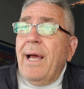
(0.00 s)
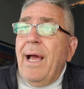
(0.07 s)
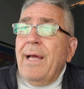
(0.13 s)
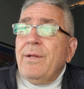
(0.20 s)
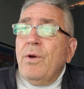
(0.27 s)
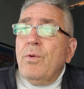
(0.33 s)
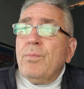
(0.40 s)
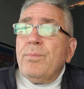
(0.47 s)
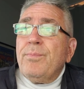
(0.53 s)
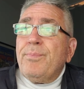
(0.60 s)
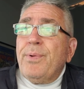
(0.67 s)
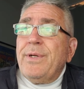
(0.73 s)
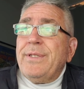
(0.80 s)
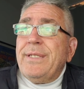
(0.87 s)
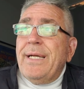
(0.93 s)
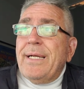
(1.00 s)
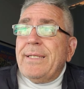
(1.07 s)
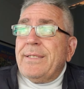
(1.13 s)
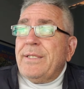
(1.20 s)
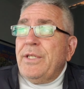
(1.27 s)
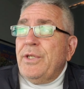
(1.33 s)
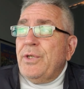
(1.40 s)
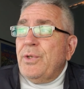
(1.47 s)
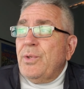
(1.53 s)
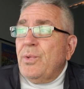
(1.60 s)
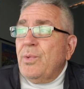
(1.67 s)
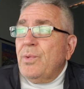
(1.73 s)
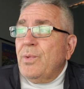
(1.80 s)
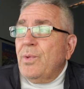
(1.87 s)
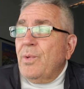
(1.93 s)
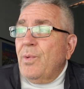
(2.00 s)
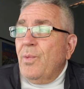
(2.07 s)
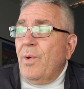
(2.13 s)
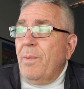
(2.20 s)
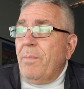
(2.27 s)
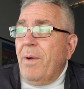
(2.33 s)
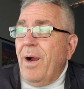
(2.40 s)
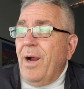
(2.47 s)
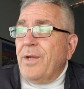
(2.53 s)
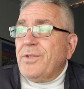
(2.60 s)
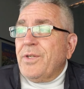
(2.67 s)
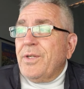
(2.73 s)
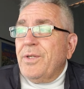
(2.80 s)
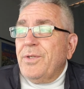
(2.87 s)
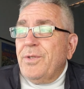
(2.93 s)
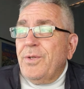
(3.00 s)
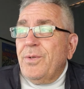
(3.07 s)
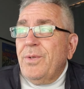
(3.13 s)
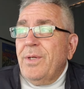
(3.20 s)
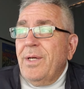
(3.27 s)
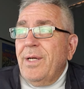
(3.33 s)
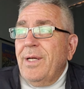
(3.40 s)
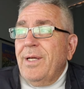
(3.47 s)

I don't predict to you what markets are going to do.